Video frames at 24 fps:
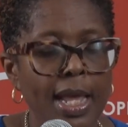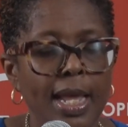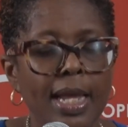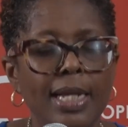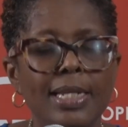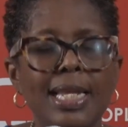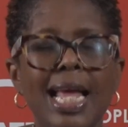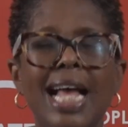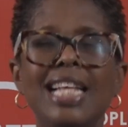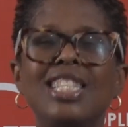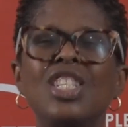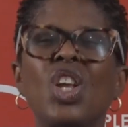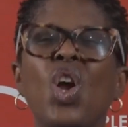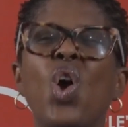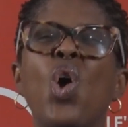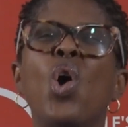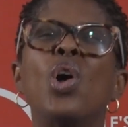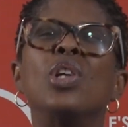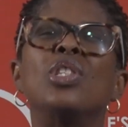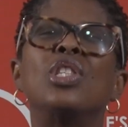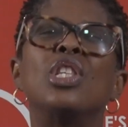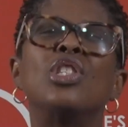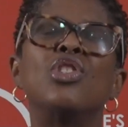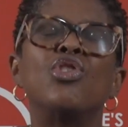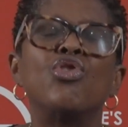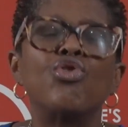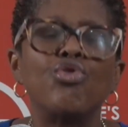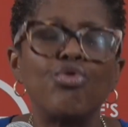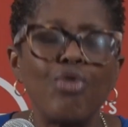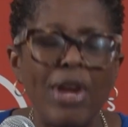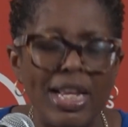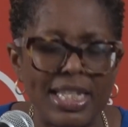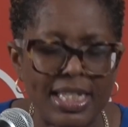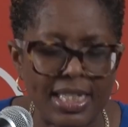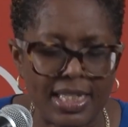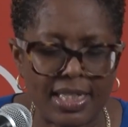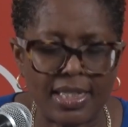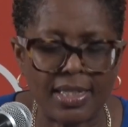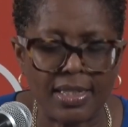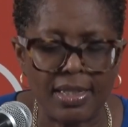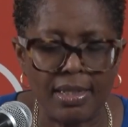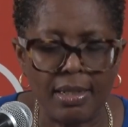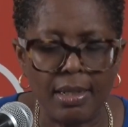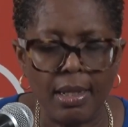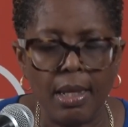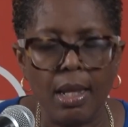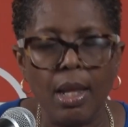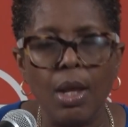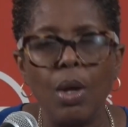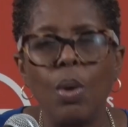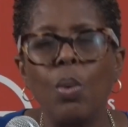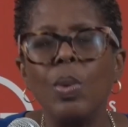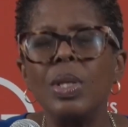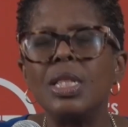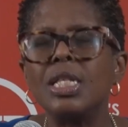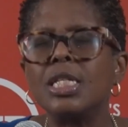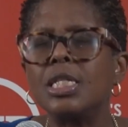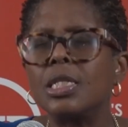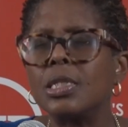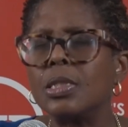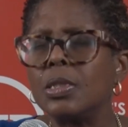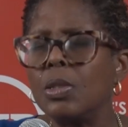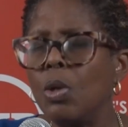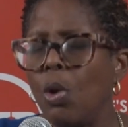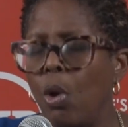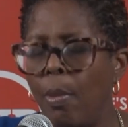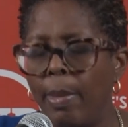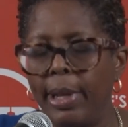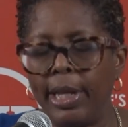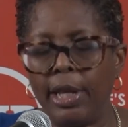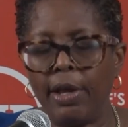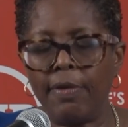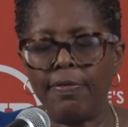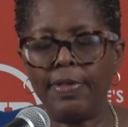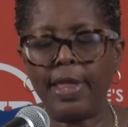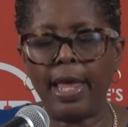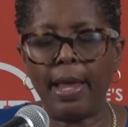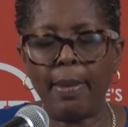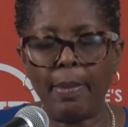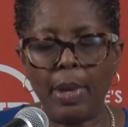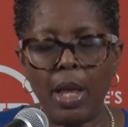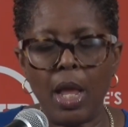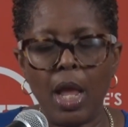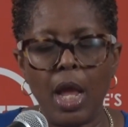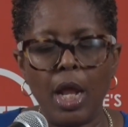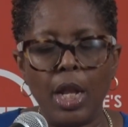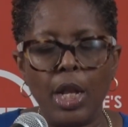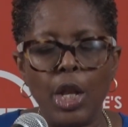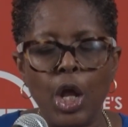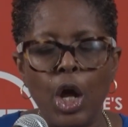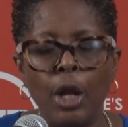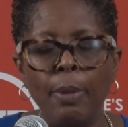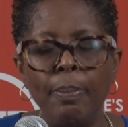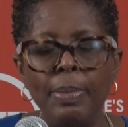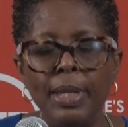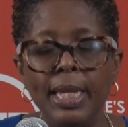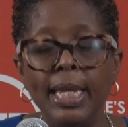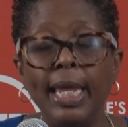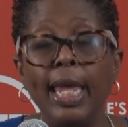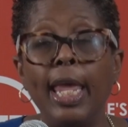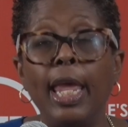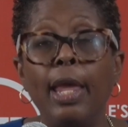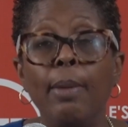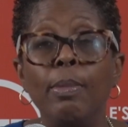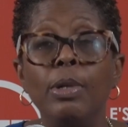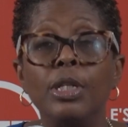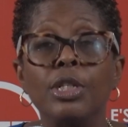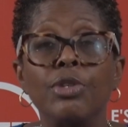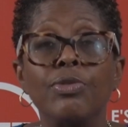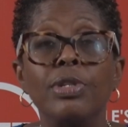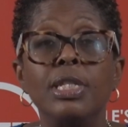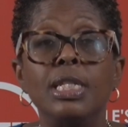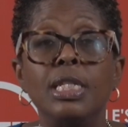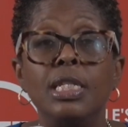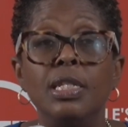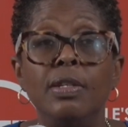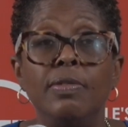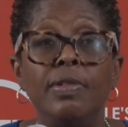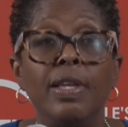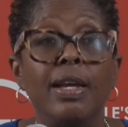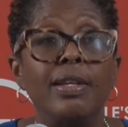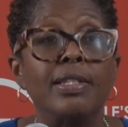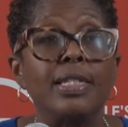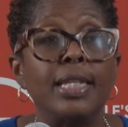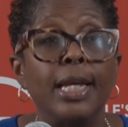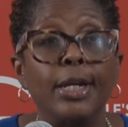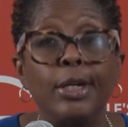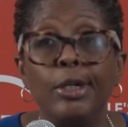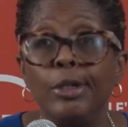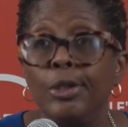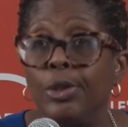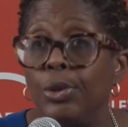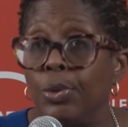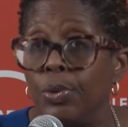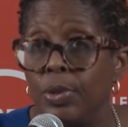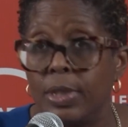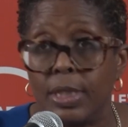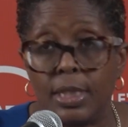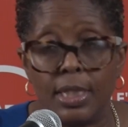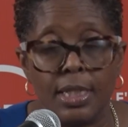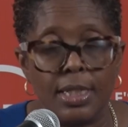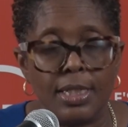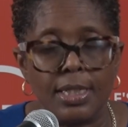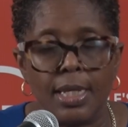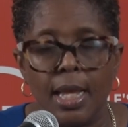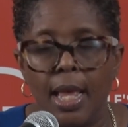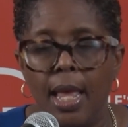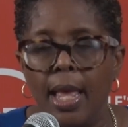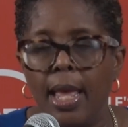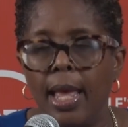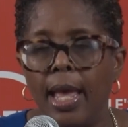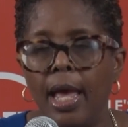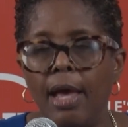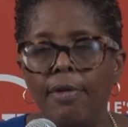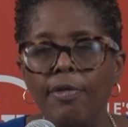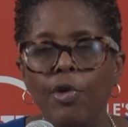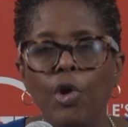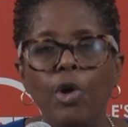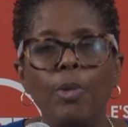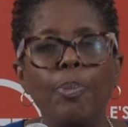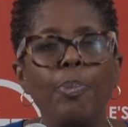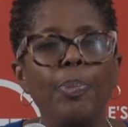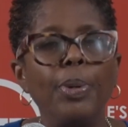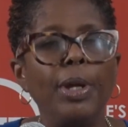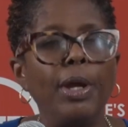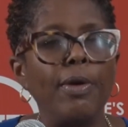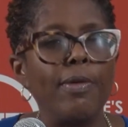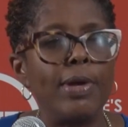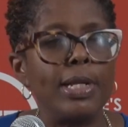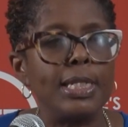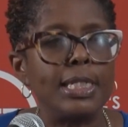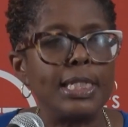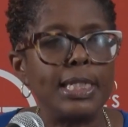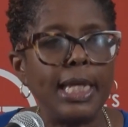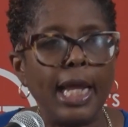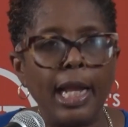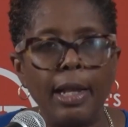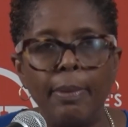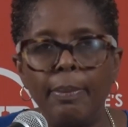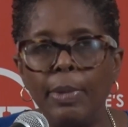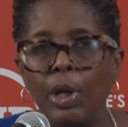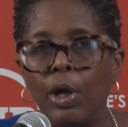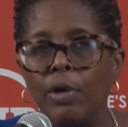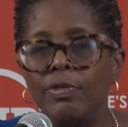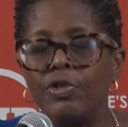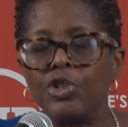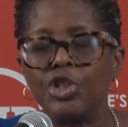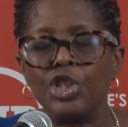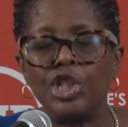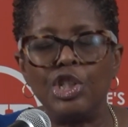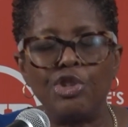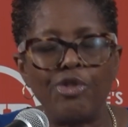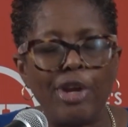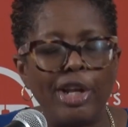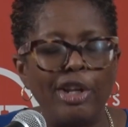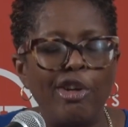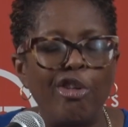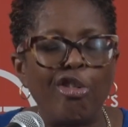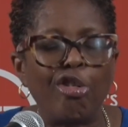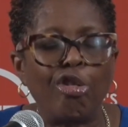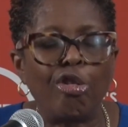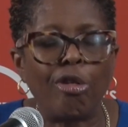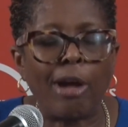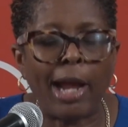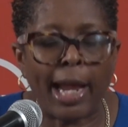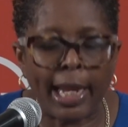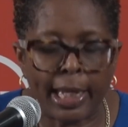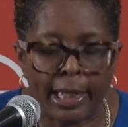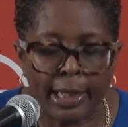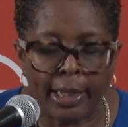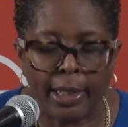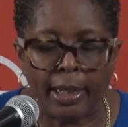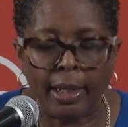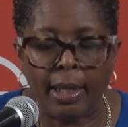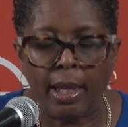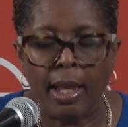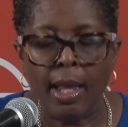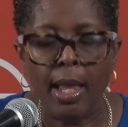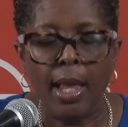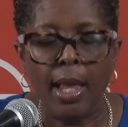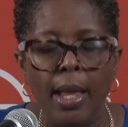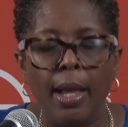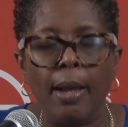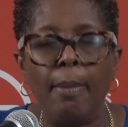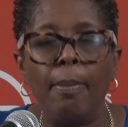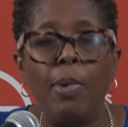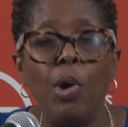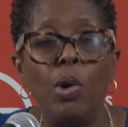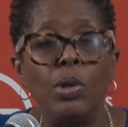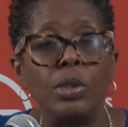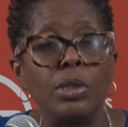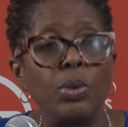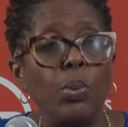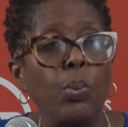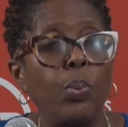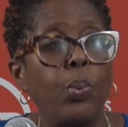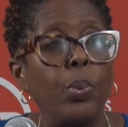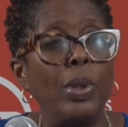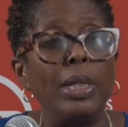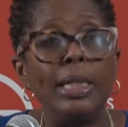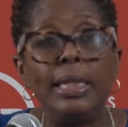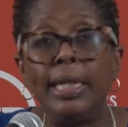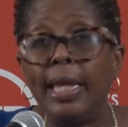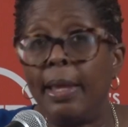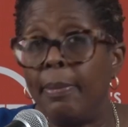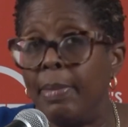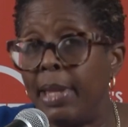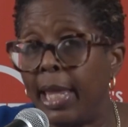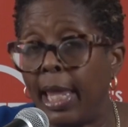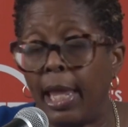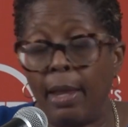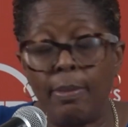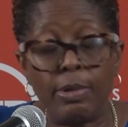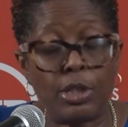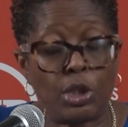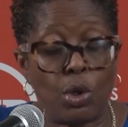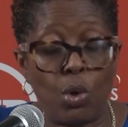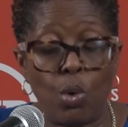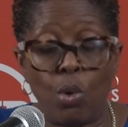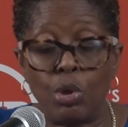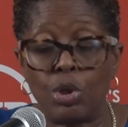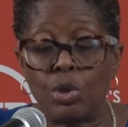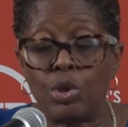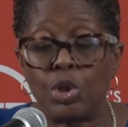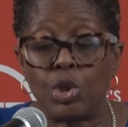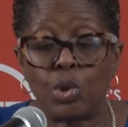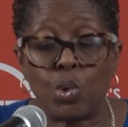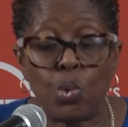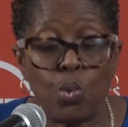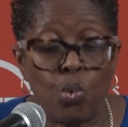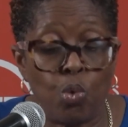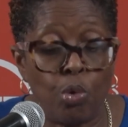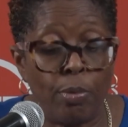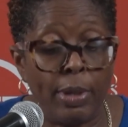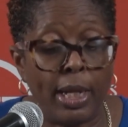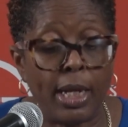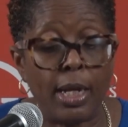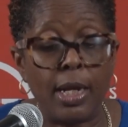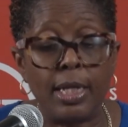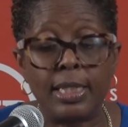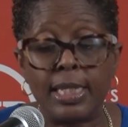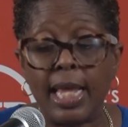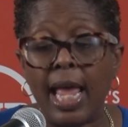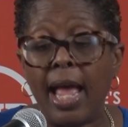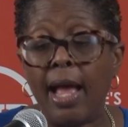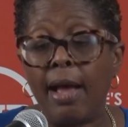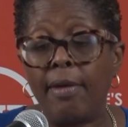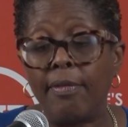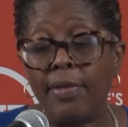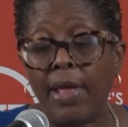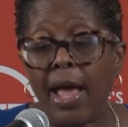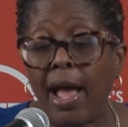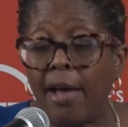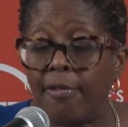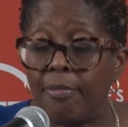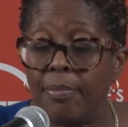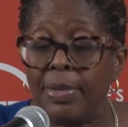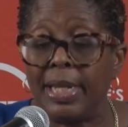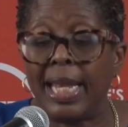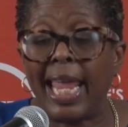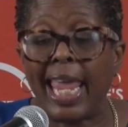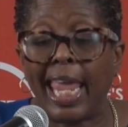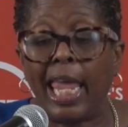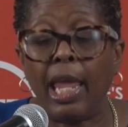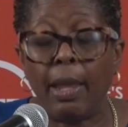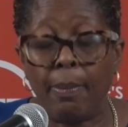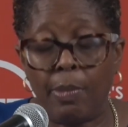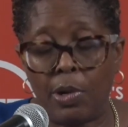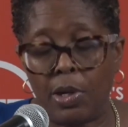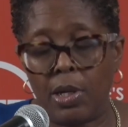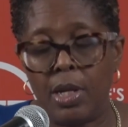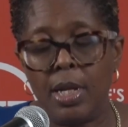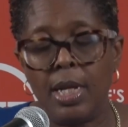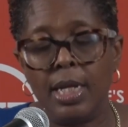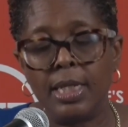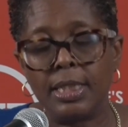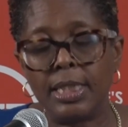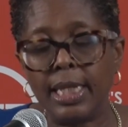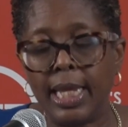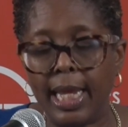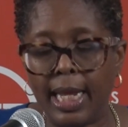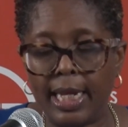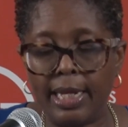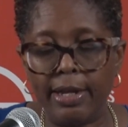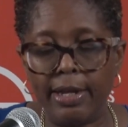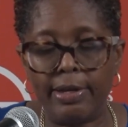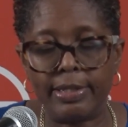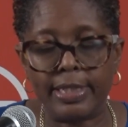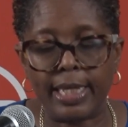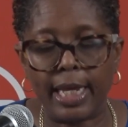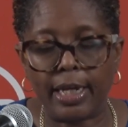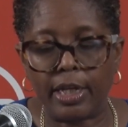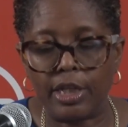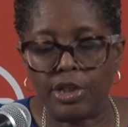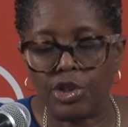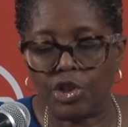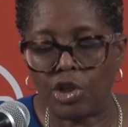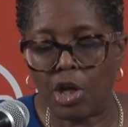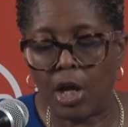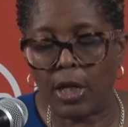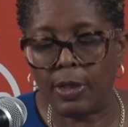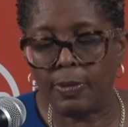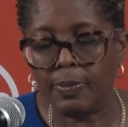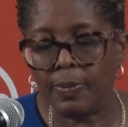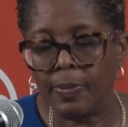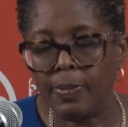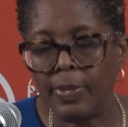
It has caused stress, with so many of them not being able to receive their second doses. I've heard parents tell me of children crying about will they be able to go to school because they haven't been able to get their second shot.